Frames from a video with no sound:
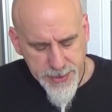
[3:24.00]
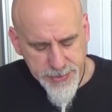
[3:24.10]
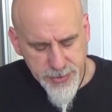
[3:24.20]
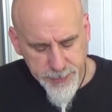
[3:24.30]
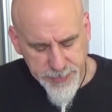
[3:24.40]

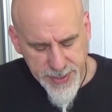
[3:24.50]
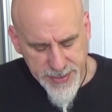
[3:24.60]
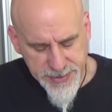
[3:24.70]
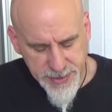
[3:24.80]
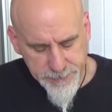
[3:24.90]
Super
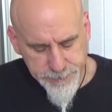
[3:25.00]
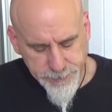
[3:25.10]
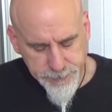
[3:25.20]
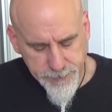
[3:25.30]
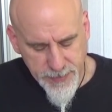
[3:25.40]
tasty
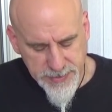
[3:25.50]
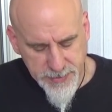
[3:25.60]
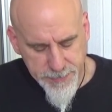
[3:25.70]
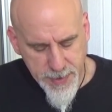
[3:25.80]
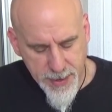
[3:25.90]

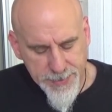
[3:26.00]
uh,